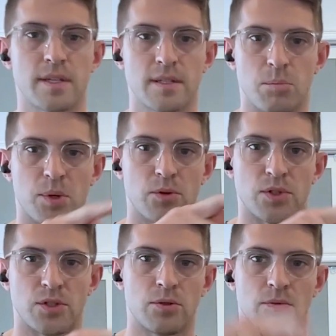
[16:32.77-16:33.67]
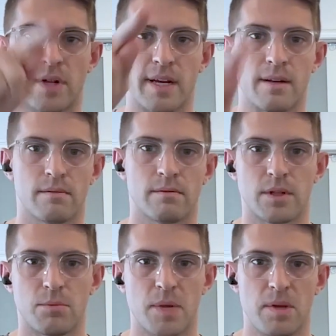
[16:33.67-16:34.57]
as opposed to like,
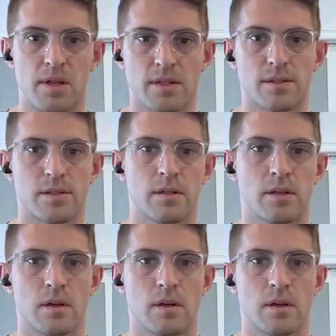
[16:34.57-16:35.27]
maybe this.